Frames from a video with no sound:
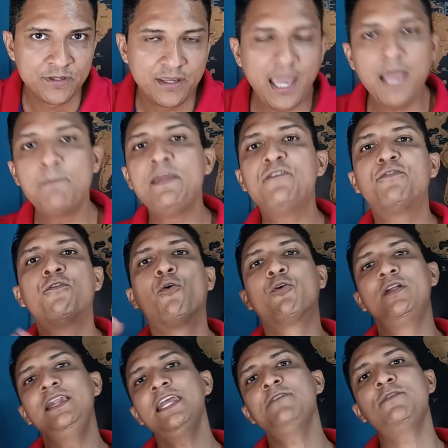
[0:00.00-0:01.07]
Okay,
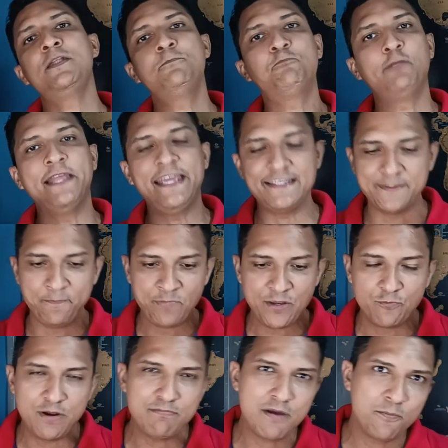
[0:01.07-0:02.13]
before leaving, please
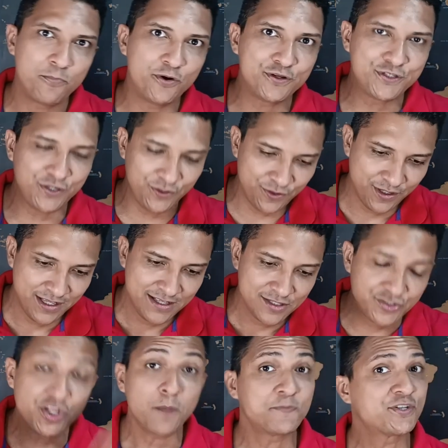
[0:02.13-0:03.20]
remember to
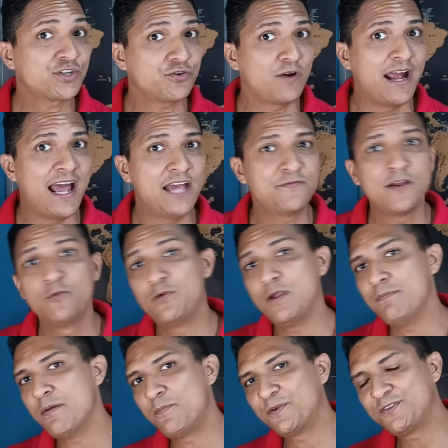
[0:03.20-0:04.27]
subscribe,
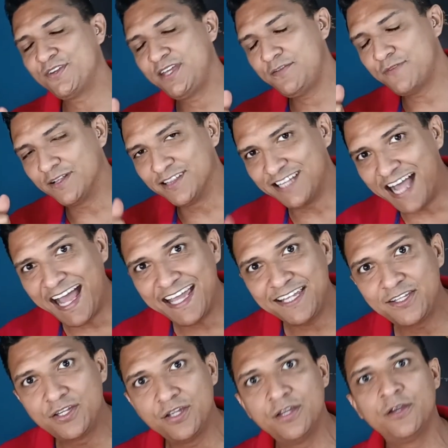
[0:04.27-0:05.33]
remember to give a
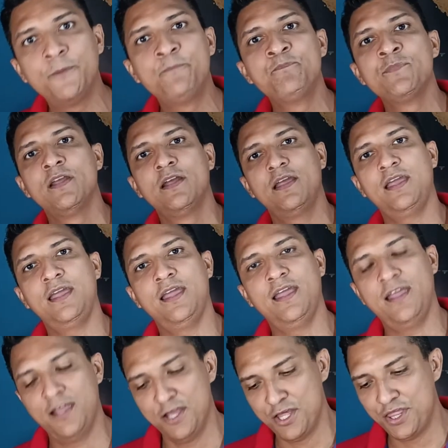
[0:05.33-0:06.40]
like to uh,